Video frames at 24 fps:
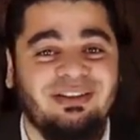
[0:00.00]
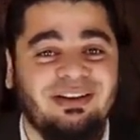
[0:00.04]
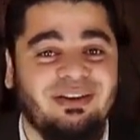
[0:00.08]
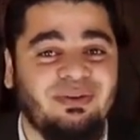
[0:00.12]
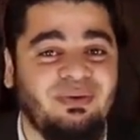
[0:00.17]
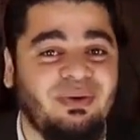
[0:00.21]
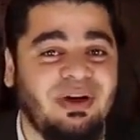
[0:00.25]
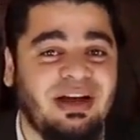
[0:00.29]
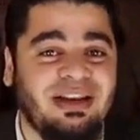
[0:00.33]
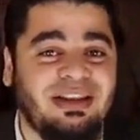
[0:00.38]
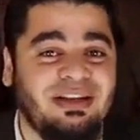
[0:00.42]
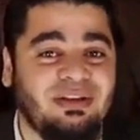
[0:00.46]

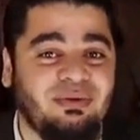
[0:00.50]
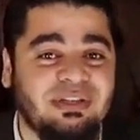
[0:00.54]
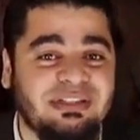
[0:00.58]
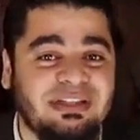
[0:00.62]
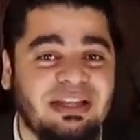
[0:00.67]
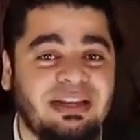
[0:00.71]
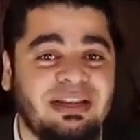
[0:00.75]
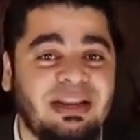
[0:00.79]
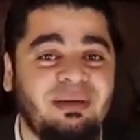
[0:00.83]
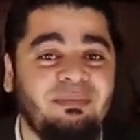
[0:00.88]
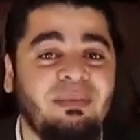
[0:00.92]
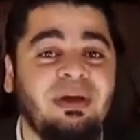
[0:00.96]
Let's
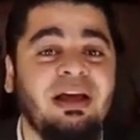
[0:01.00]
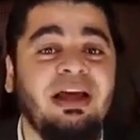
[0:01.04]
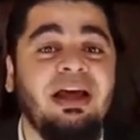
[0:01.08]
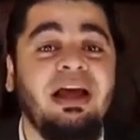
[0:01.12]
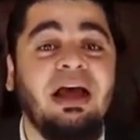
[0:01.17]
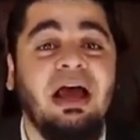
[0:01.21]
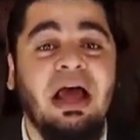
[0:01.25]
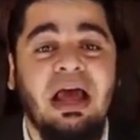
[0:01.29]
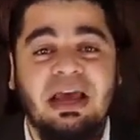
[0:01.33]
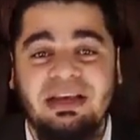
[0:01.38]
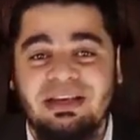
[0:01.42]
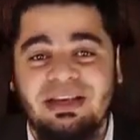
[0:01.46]

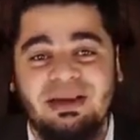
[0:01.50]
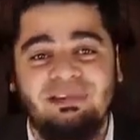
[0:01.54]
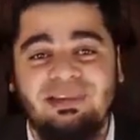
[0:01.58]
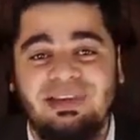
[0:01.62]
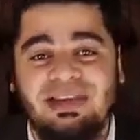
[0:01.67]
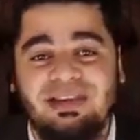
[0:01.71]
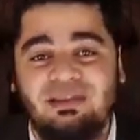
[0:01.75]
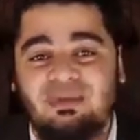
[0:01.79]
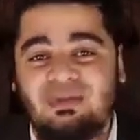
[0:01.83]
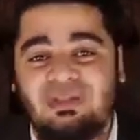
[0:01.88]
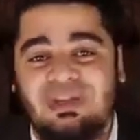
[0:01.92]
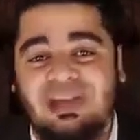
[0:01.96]
watch this
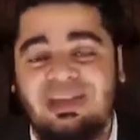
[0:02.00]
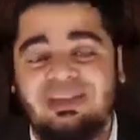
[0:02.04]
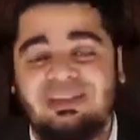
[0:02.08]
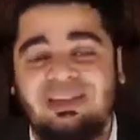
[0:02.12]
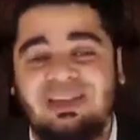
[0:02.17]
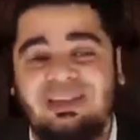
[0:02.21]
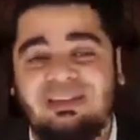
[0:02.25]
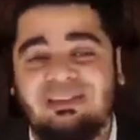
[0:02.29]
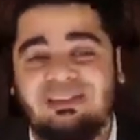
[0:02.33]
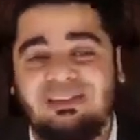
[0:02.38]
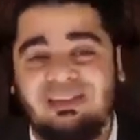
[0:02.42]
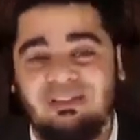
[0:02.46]
video
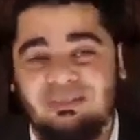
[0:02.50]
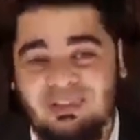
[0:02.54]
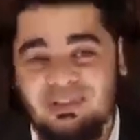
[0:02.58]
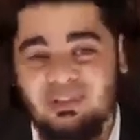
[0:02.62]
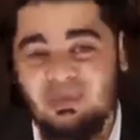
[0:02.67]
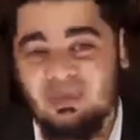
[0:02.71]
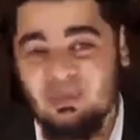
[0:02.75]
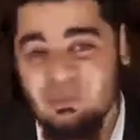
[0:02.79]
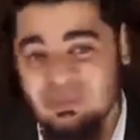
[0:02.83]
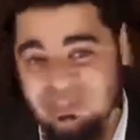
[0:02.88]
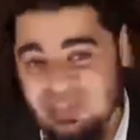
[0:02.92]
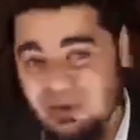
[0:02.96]

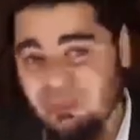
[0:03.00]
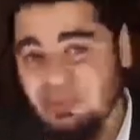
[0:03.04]
together.